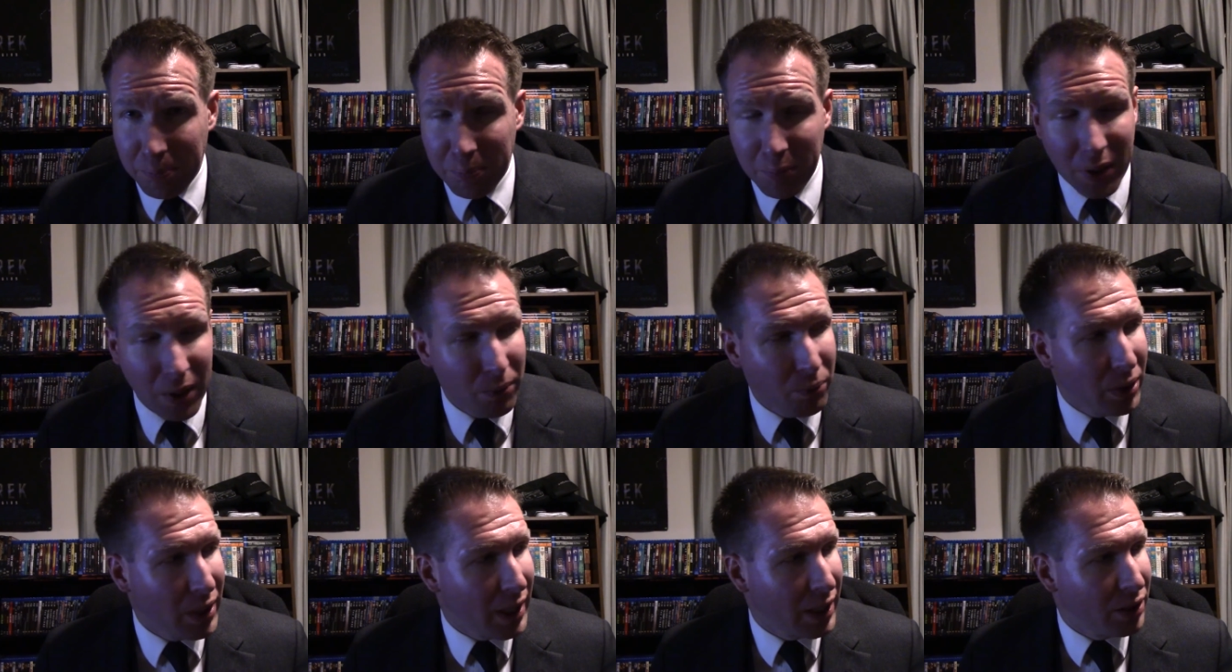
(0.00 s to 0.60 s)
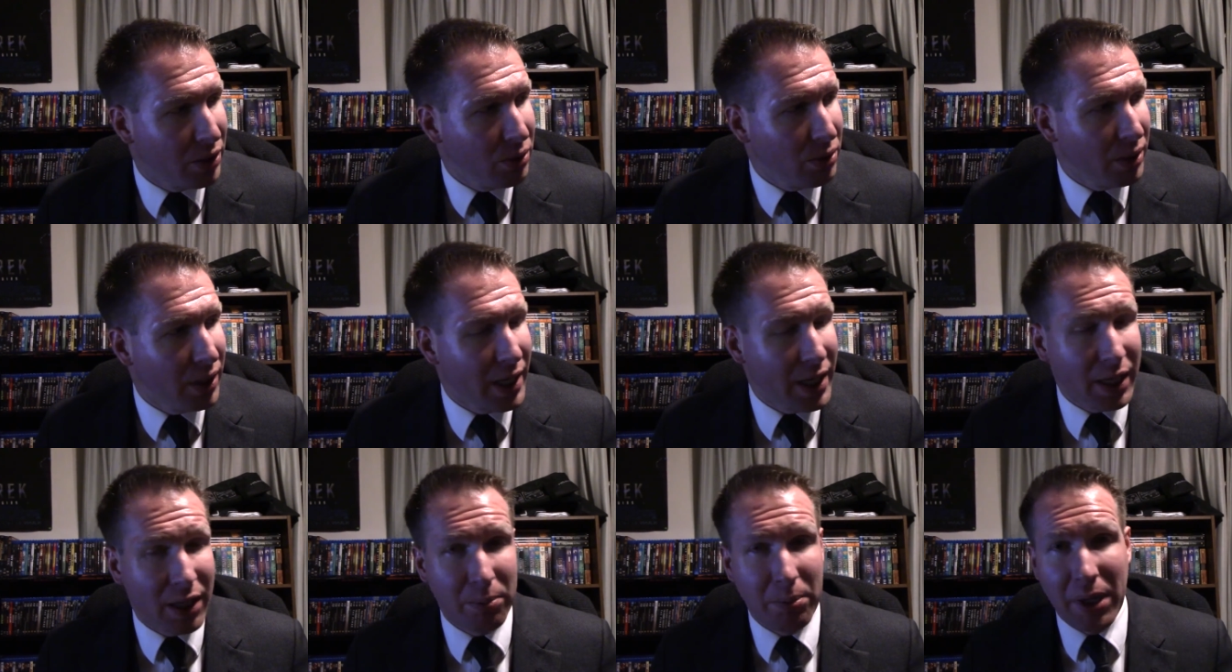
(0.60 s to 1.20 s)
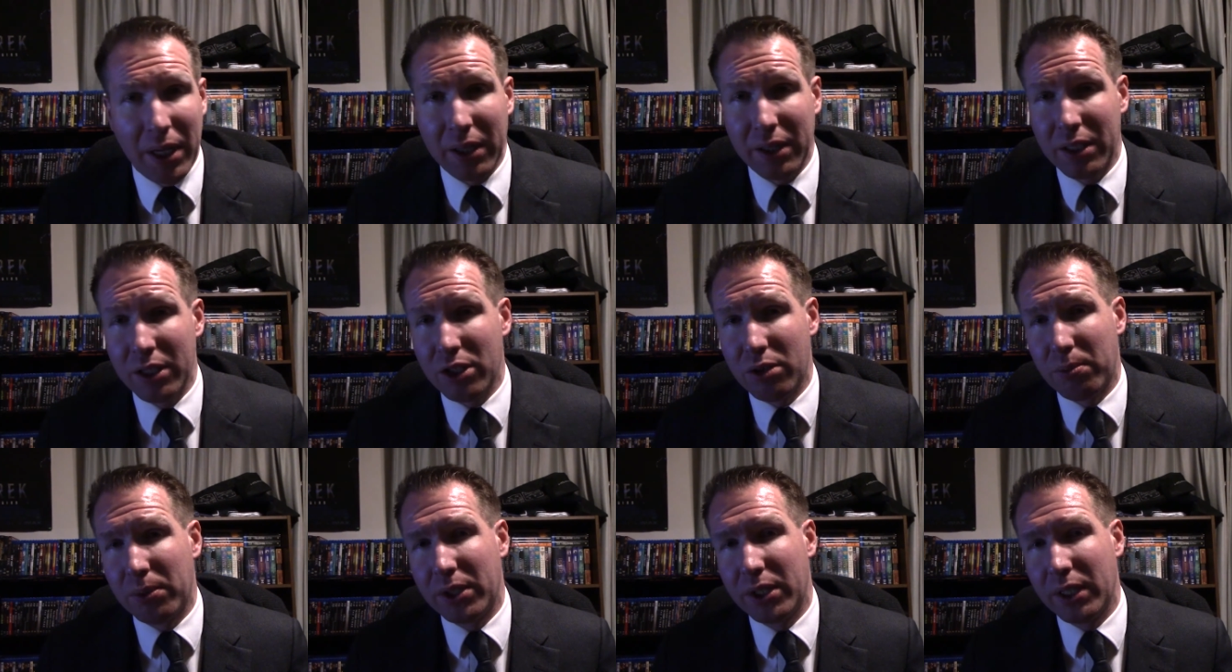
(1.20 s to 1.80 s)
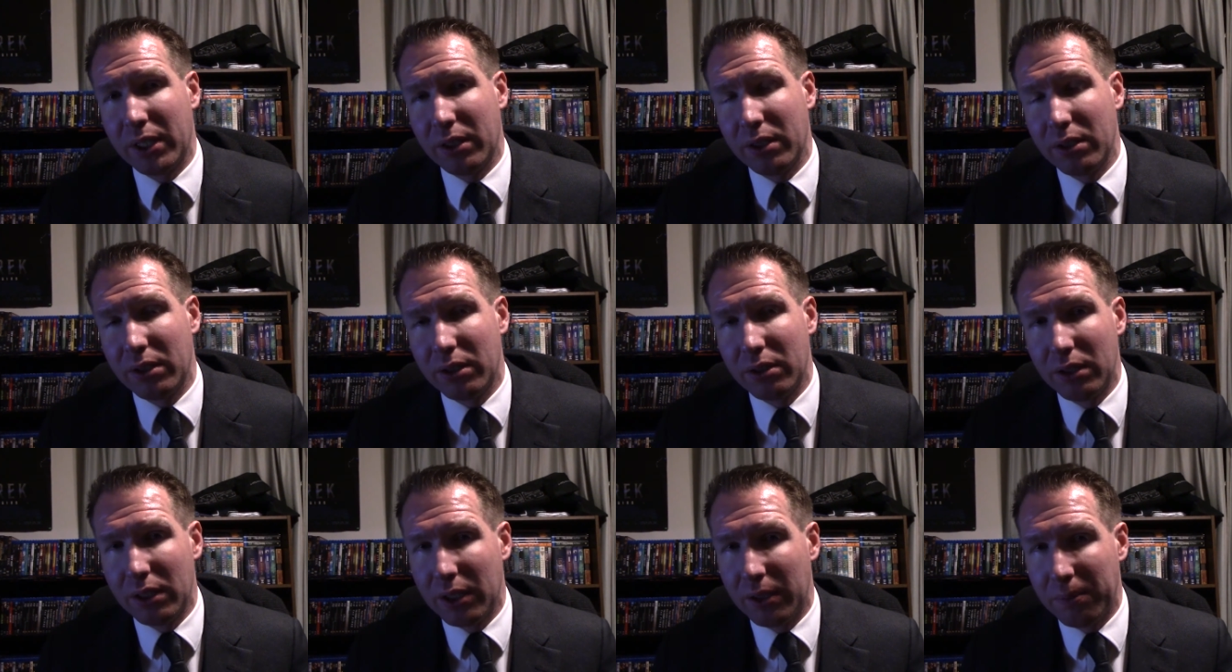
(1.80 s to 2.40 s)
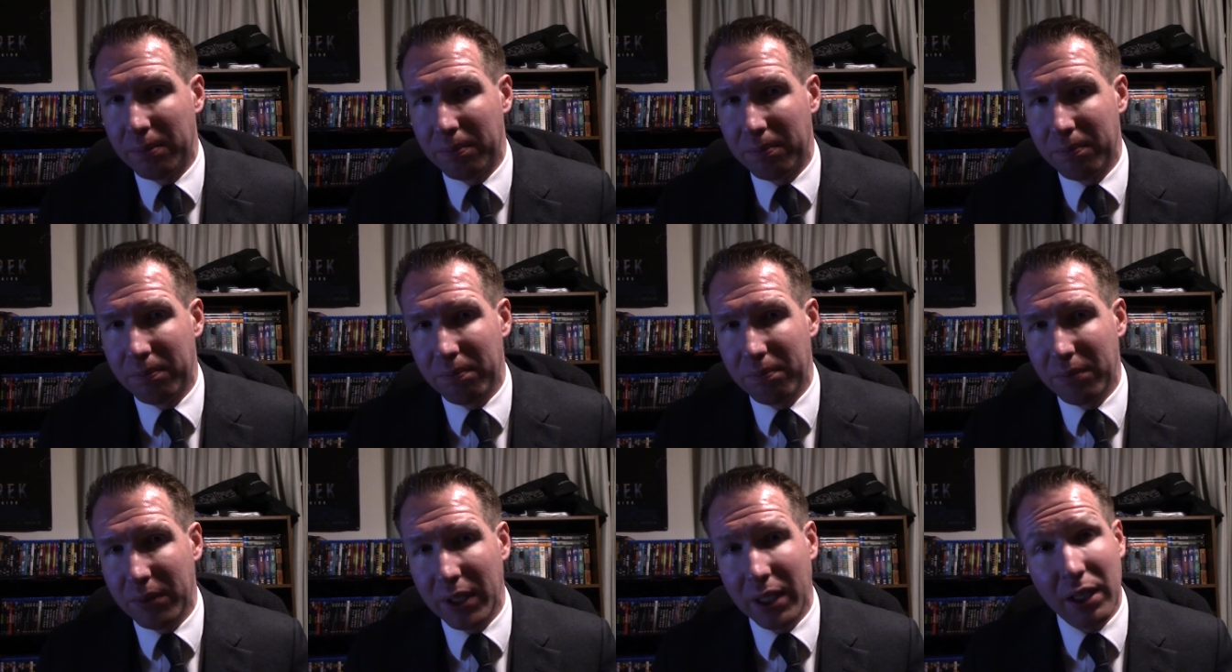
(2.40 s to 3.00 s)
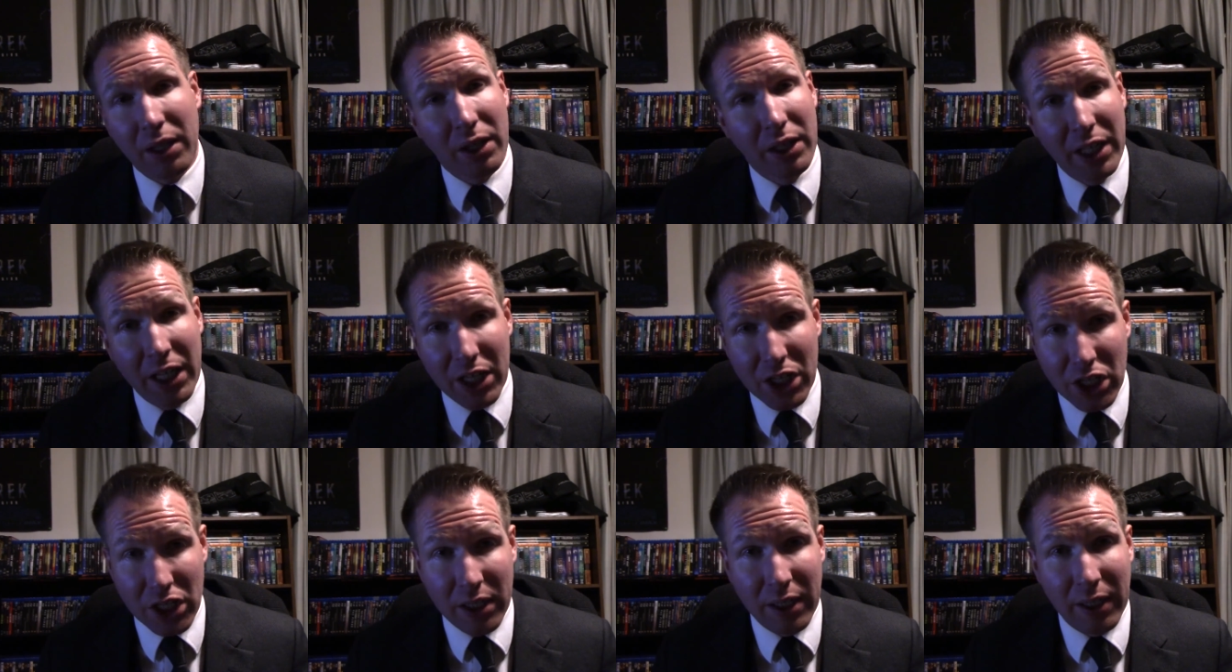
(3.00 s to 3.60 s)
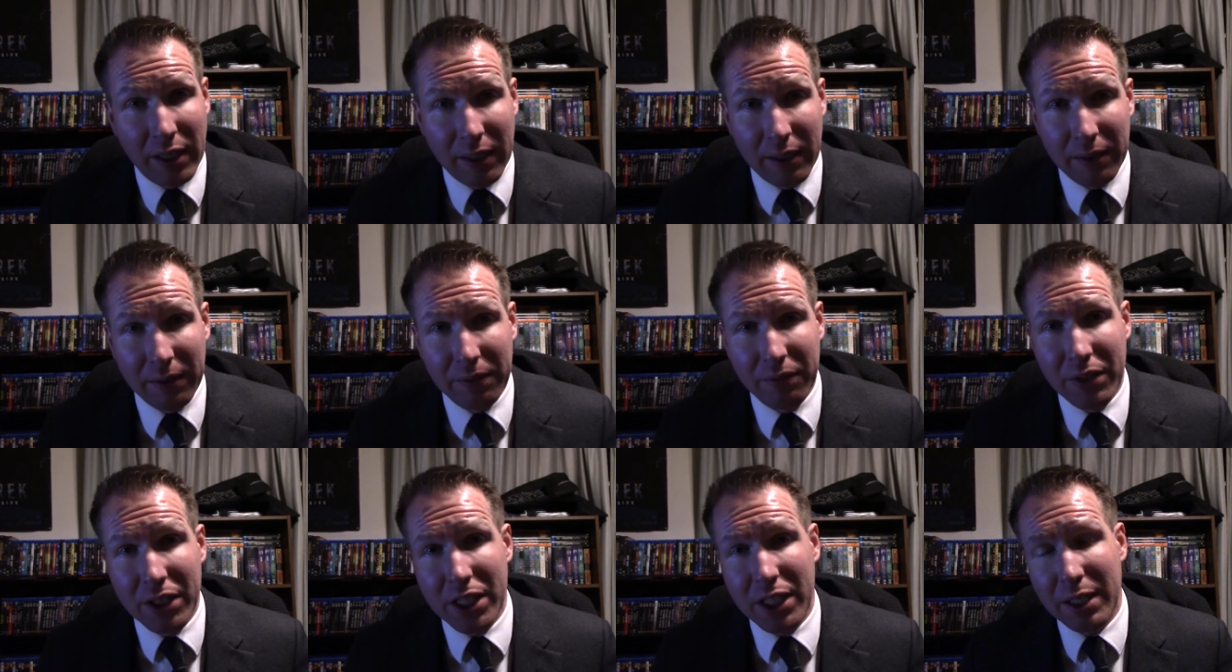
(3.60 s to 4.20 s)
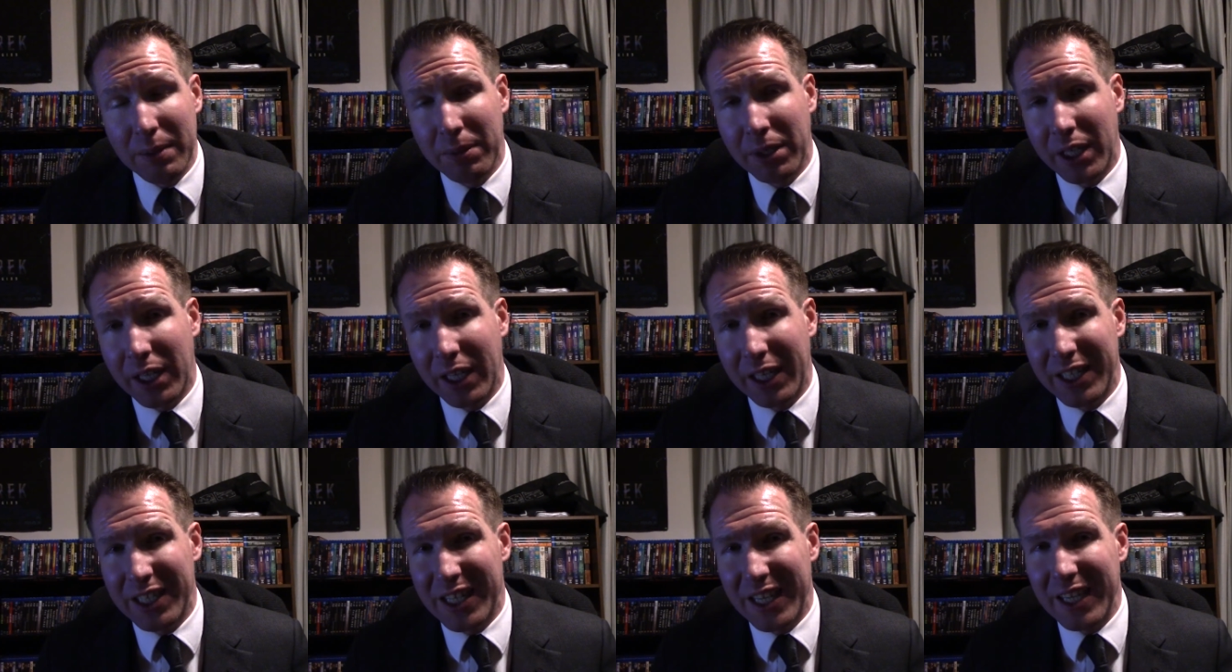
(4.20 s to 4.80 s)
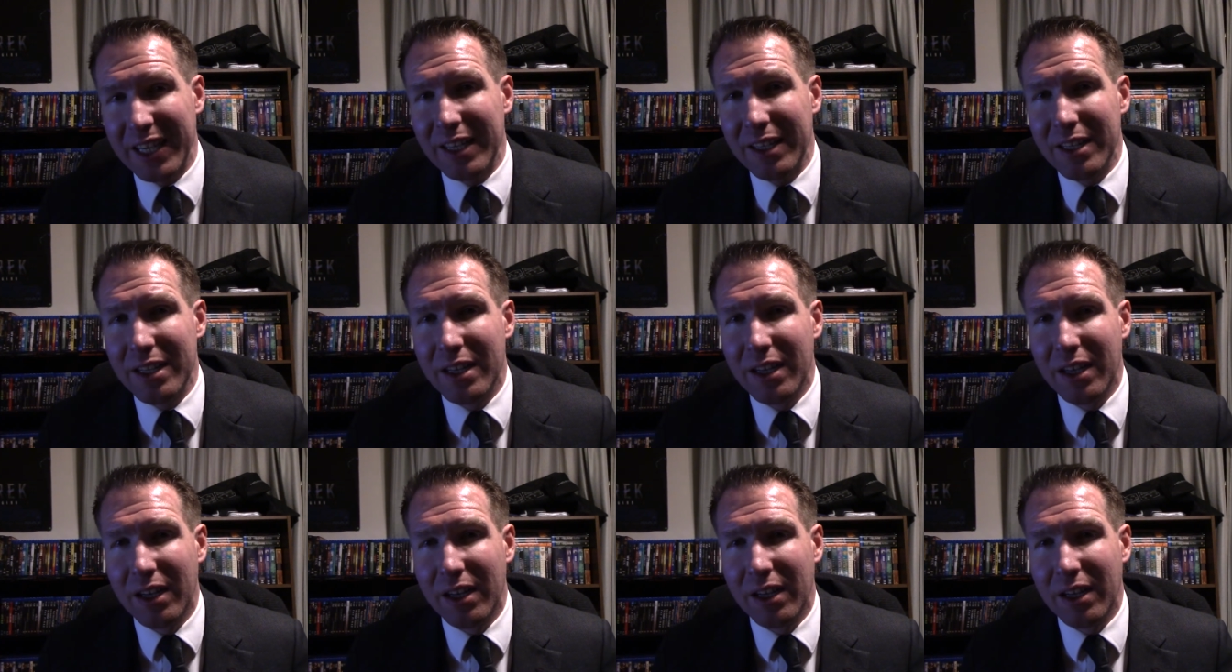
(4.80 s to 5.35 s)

But what I do like about this particular um, incarnation of Stephen King's It